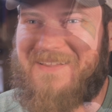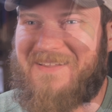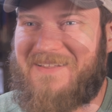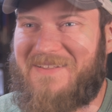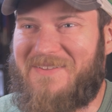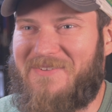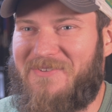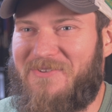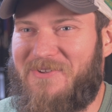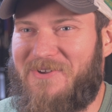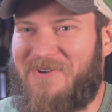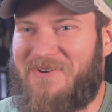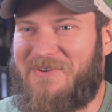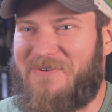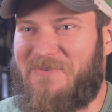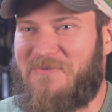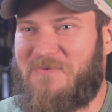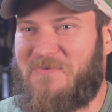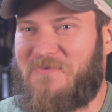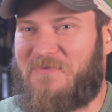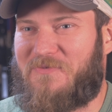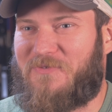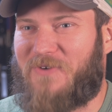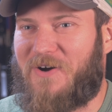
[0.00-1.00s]
The
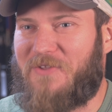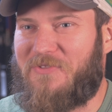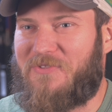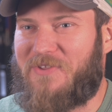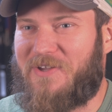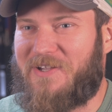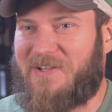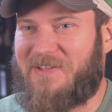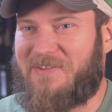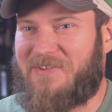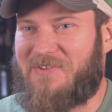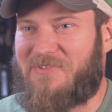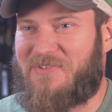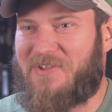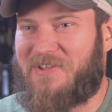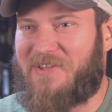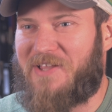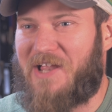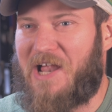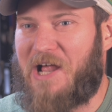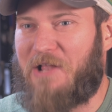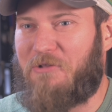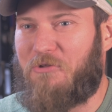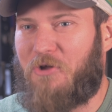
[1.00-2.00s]
fun thing and the thing
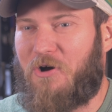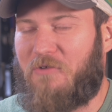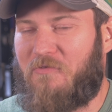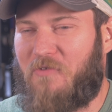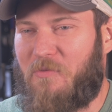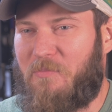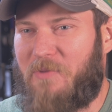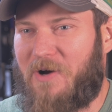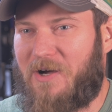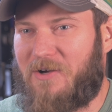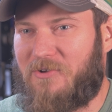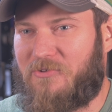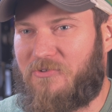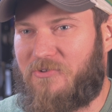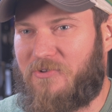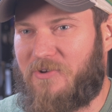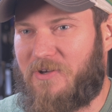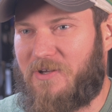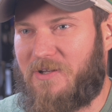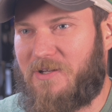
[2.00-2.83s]
that I love about